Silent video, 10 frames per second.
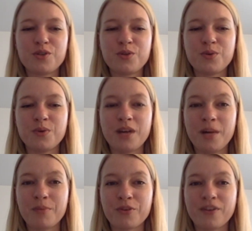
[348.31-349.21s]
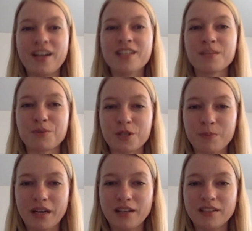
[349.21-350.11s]
to help provide some
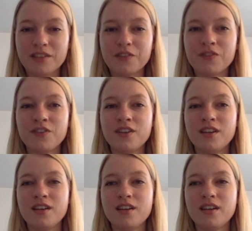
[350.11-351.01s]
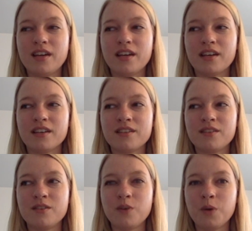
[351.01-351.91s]
perspective and
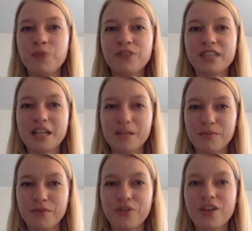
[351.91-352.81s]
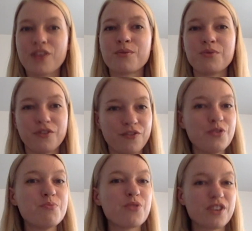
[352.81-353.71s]
hopefully help you think through a
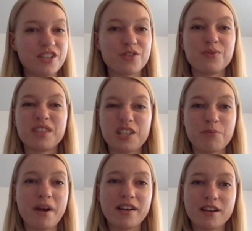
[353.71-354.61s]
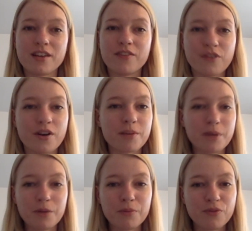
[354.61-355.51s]
few more issues that you might not have thought
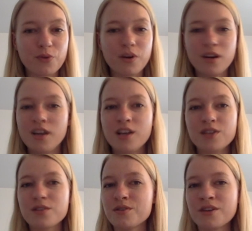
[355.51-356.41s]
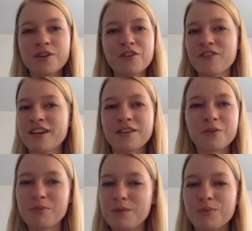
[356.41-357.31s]
about before, so that you can go and find other
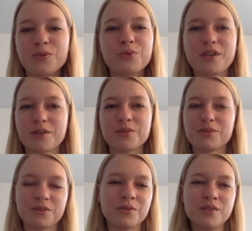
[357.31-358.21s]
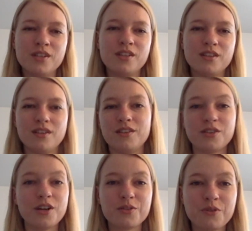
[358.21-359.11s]
people who can also
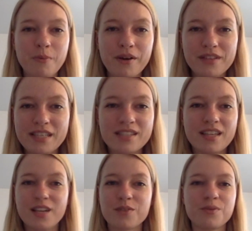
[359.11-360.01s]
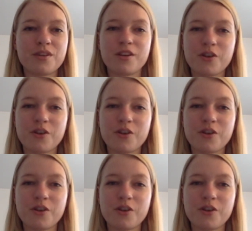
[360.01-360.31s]
talk to you about these things, or you can